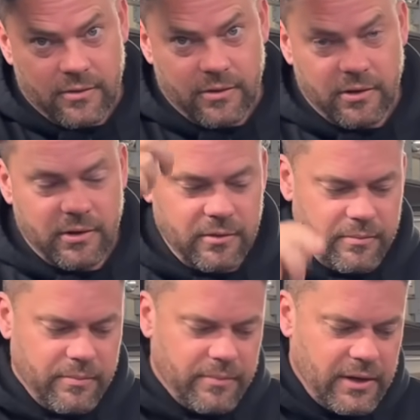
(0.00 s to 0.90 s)
You can
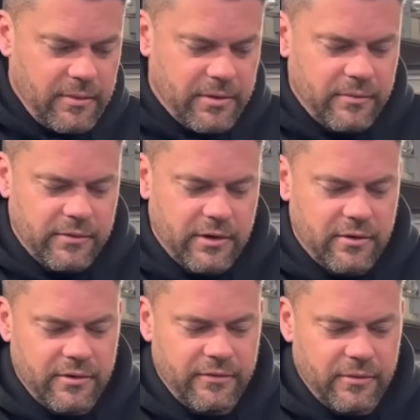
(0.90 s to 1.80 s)
bet your bottom
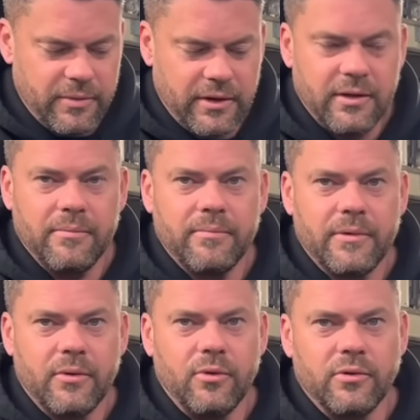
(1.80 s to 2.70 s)
dollar if you bloody
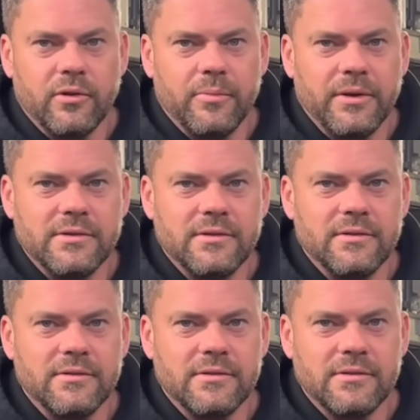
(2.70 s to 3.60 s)
order the
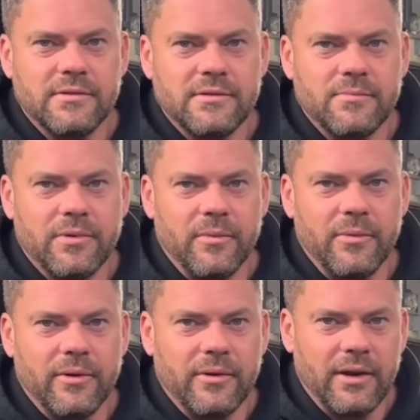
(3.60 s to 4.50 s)
pistons, it's probably
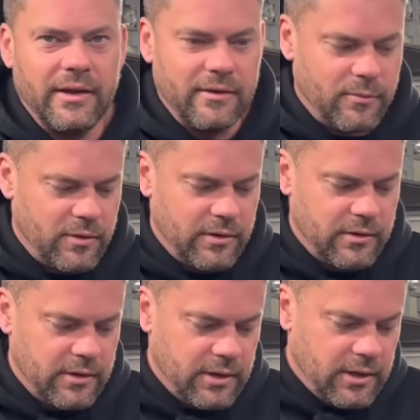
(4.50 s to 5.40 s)
won't clean on one.
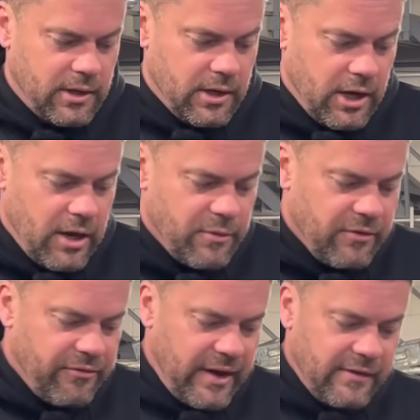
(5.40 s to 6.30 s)
You
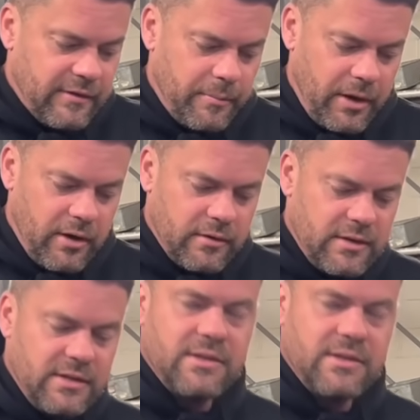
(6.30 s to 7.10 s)
faced the block, didn't